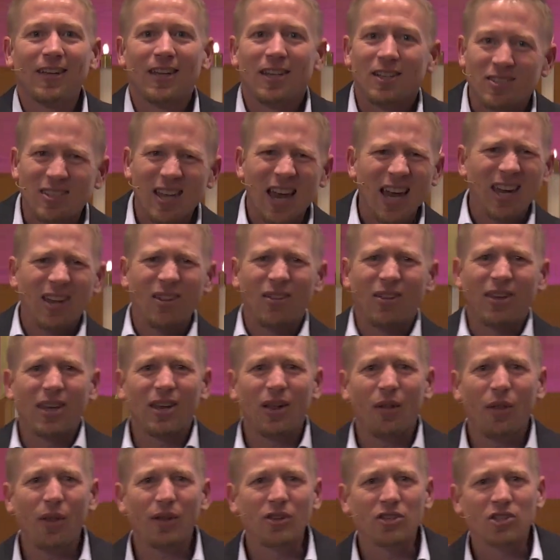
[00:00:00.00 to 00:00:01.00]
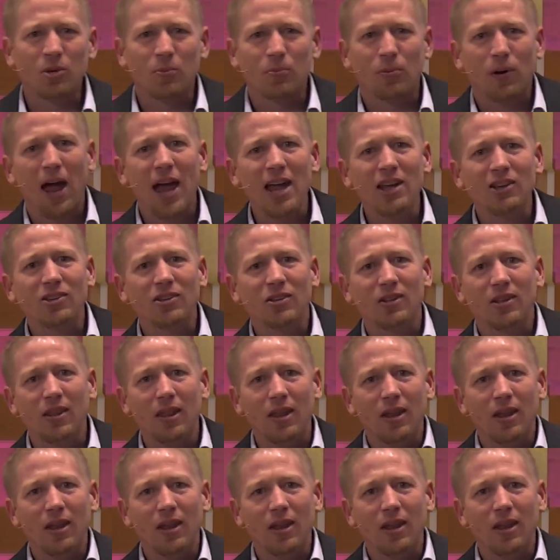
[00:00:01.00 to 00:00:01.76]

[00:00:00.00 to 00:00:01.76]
Secondly, and a little surprisingly,